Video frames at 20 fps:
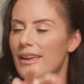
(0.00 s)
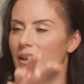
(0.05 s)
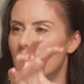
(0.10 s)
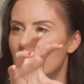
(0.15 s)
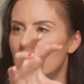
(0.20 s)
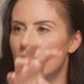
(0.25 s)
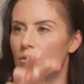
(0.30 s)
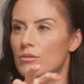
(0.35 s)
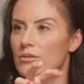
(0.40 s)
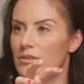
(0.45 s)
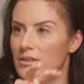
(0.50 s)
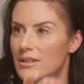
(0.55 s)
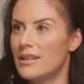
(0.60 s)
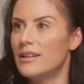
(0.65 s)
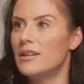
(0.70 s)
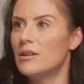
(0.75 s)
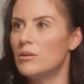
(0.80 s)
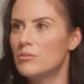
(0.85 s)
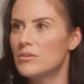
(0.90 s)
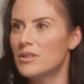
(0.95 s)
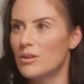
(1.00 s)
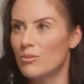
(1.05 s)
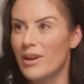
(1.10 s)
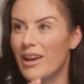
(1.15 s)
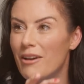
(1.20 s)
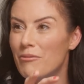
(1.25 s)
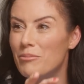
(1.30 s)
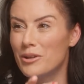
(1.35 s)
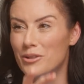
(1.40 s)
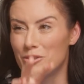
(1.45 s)
in those teams, and we
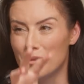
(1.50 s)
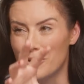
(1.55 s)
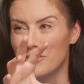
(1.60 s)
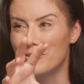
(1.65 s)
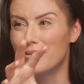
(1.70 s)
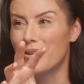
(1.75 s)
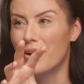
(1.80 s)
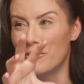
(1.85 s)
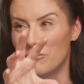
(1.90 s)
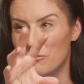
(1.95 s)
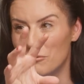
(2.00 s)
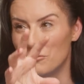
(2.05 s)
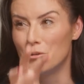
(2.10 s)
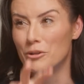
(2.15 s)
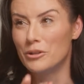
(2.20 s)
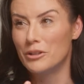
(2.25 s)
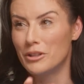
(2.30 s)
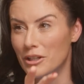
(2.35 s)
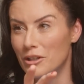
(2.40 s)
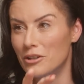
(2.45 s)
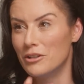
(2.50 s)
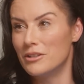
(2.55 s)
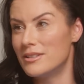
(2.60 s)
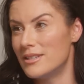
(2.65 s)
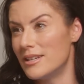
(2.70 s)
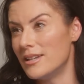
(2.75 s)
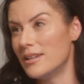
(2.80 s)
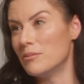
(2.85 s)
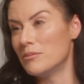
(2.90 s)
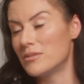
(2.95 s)
have players on on really good
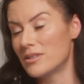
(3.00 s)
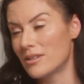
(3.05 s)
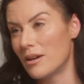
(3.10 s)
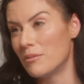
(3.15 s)
teams,